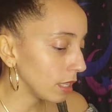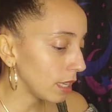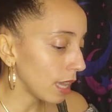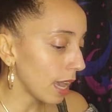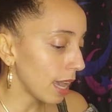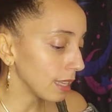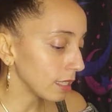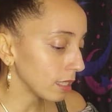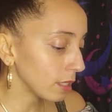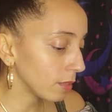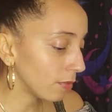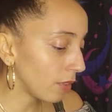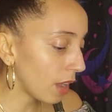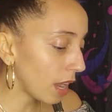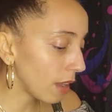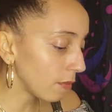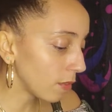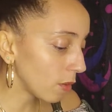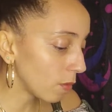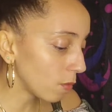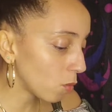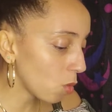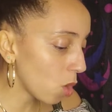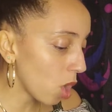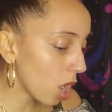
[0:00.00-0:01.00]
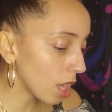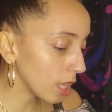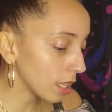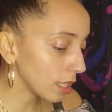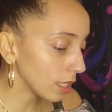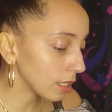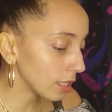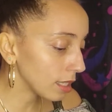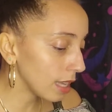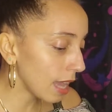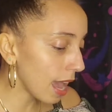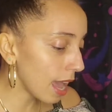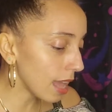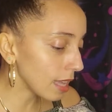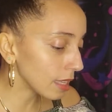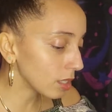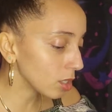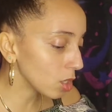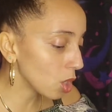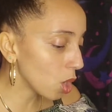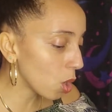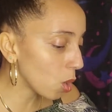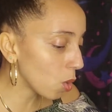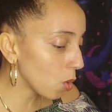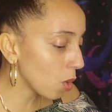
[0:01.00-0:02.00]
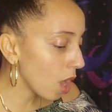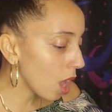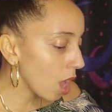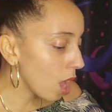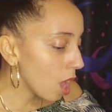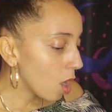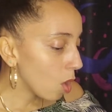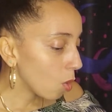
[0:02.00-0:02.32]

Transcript: Yes, five of wands. Yeah, so